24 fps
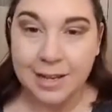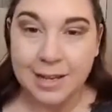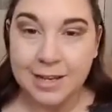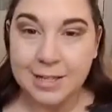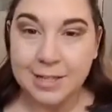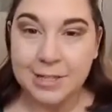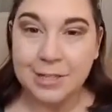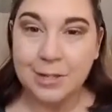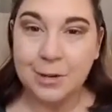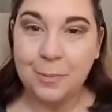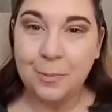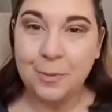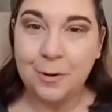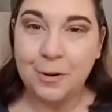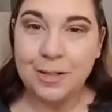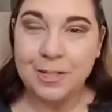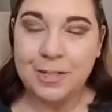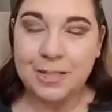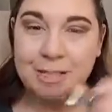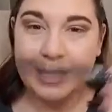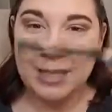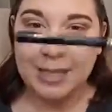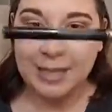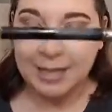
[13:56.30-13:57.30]

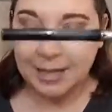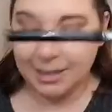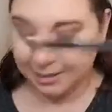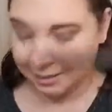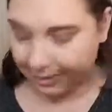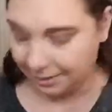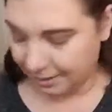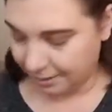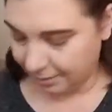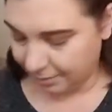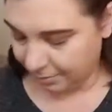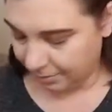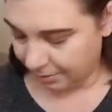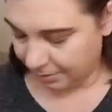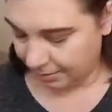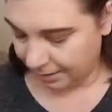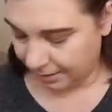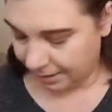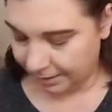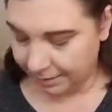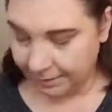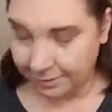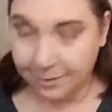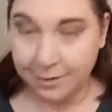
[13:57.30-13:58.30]
SuperExtend liquid
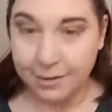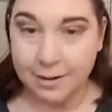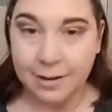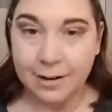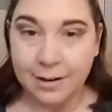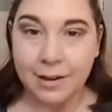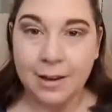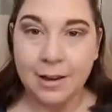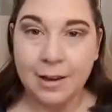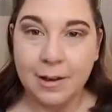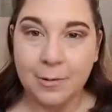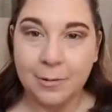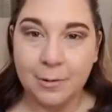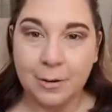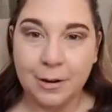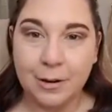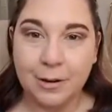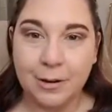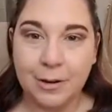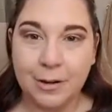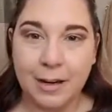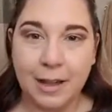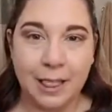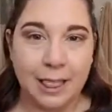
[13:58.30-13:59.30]
liner. We're
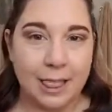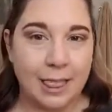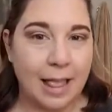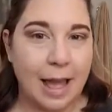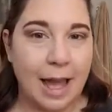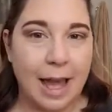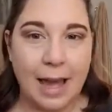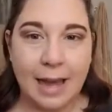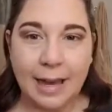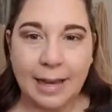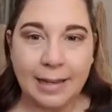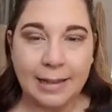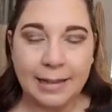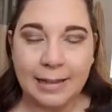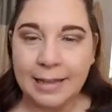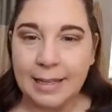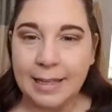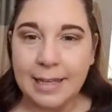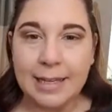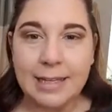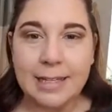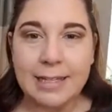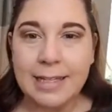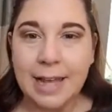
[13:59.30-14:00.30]
going to line
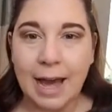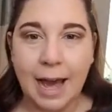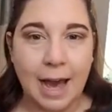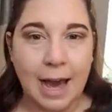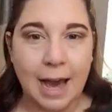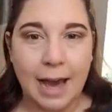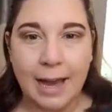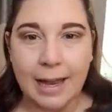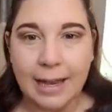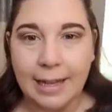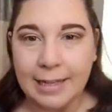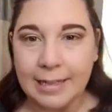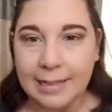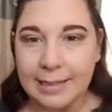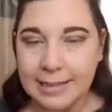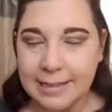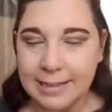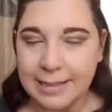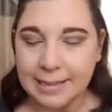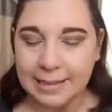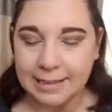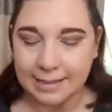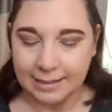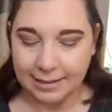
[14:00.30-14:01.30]
these eyes.
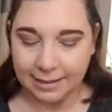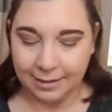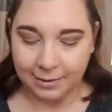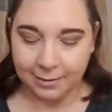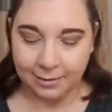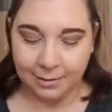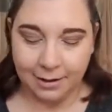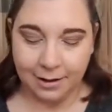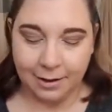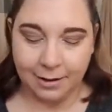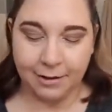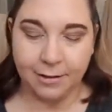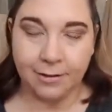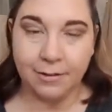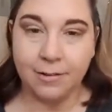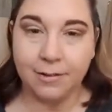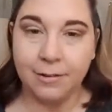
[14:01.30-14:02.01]
Here we go.